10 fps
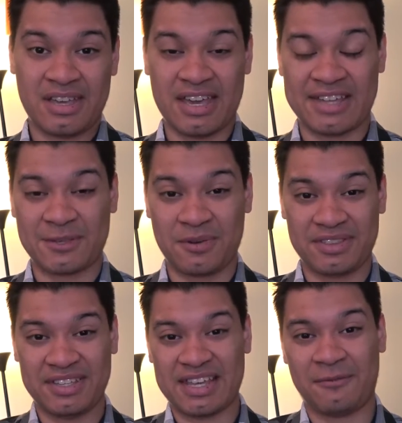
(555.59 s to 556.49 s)
And that's
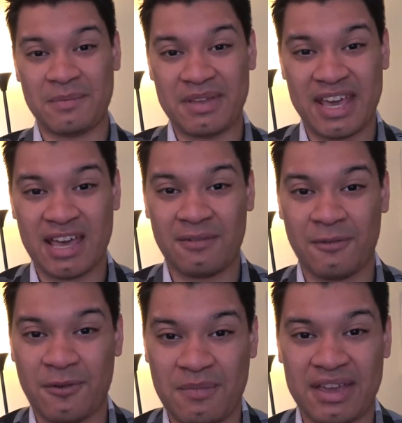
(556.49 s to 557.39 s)
one thing that women have
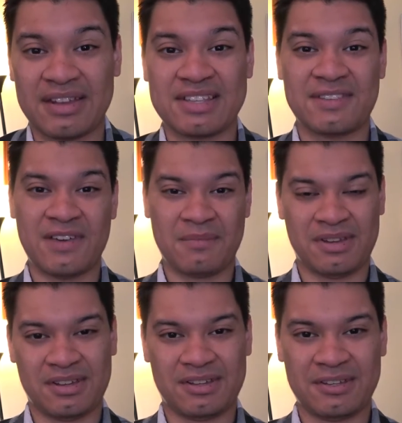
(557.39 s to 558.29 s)
over men is
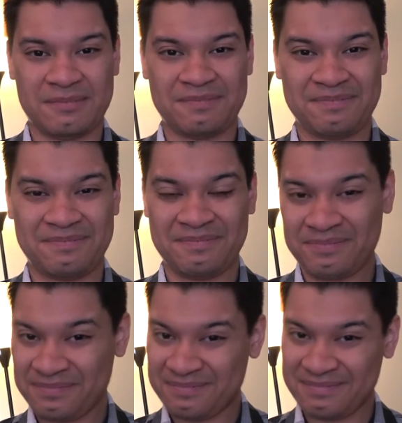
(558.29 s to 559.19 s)
femininity.
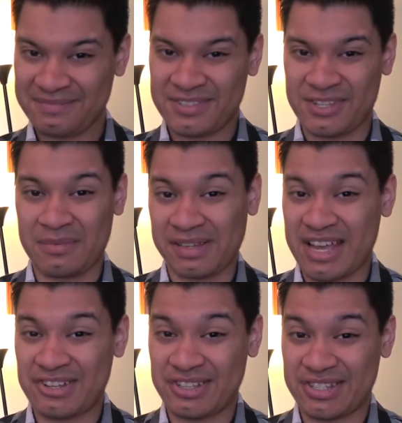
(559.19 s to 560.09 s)
So I'm
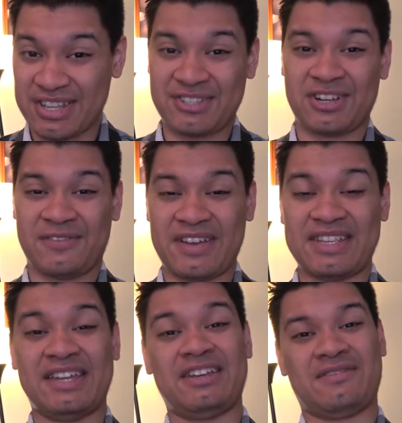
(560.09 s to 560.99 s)
glad she does not sacrifice
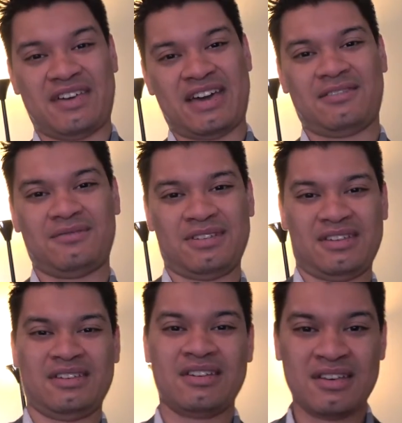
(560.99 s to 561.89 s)
any of that.
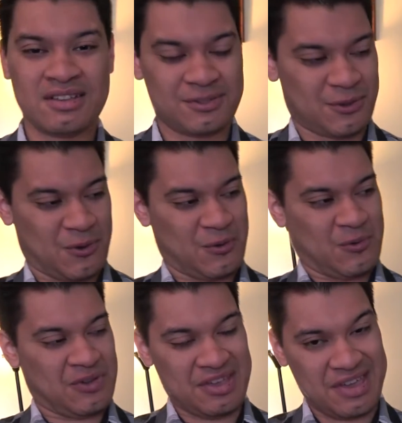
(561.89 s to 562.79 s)

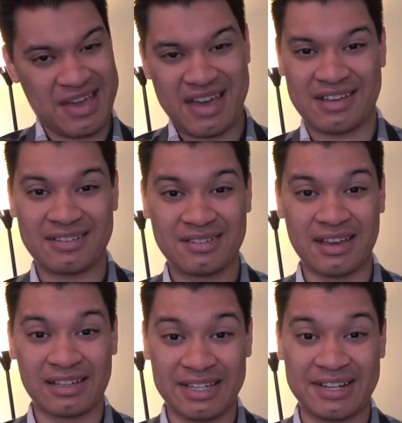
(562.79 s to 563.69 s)
So, yeah,
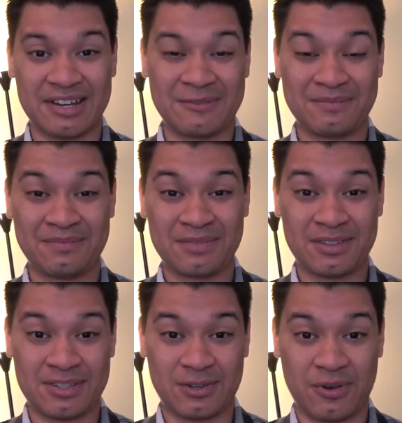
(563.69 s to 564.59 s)
Alita
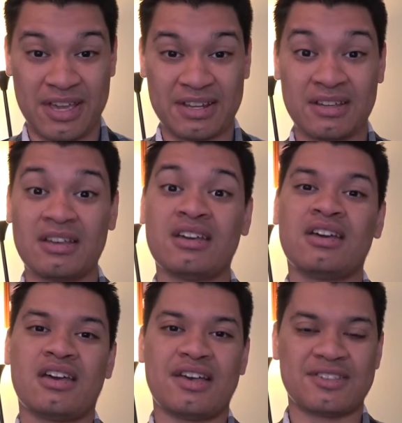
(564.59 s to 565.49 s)
is great.
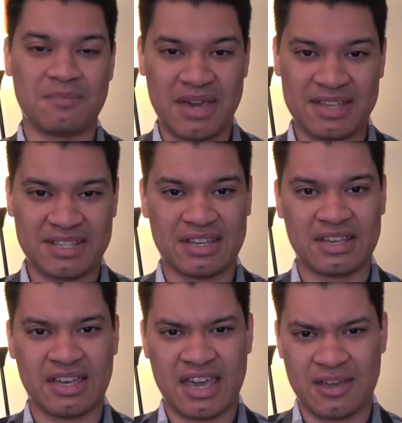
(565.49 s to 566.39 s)
It's
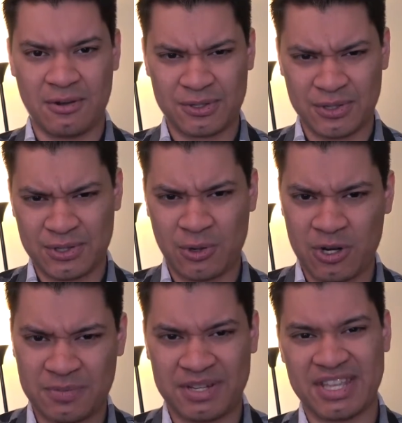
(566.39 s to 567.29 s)
amazing. And also, the
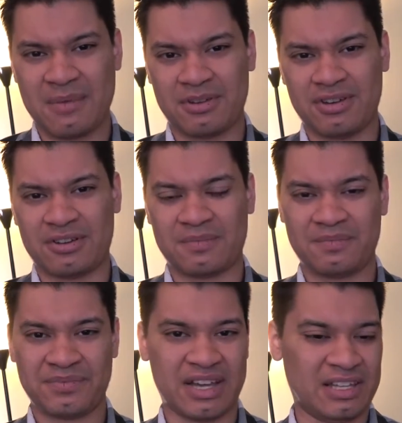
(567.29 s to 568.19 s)
score is pretty damn good.
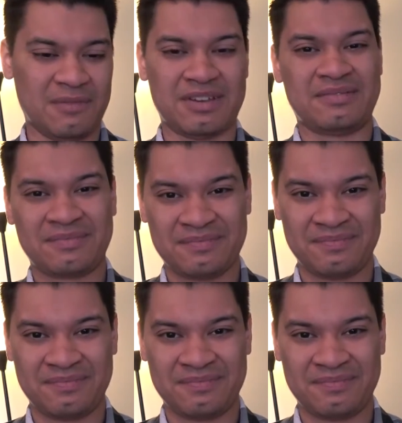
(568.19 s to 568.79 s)
I love it.